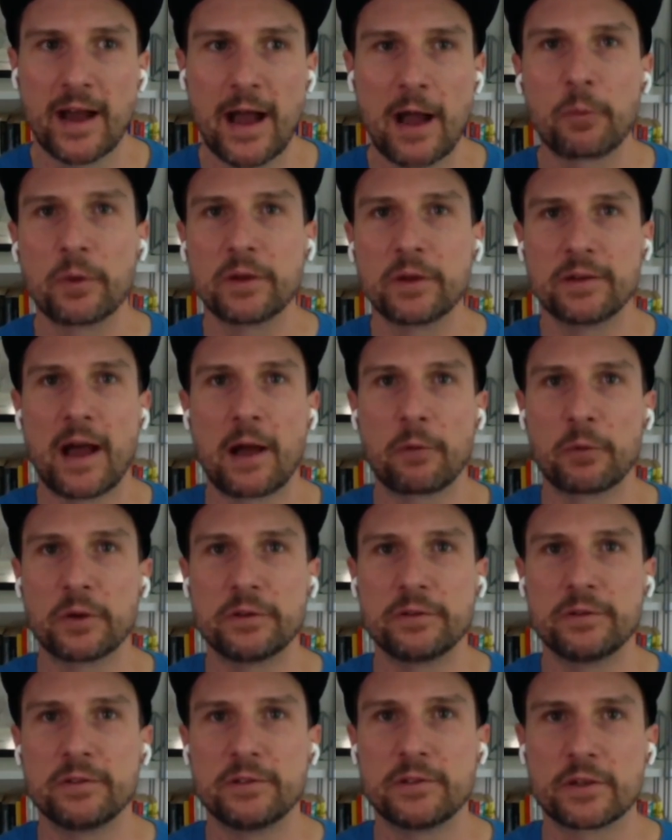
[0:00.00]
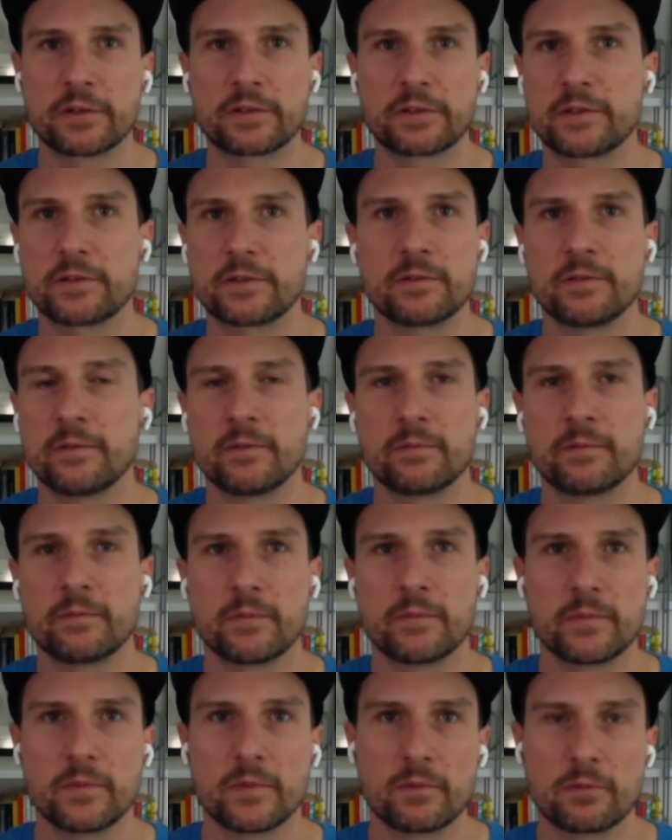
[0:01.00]
I would just
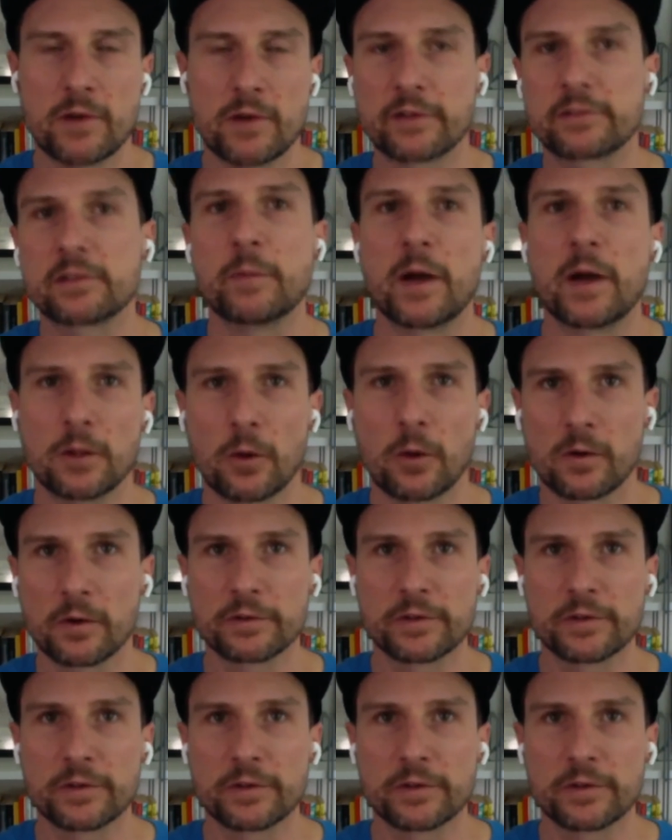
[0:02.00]
rest on my laurels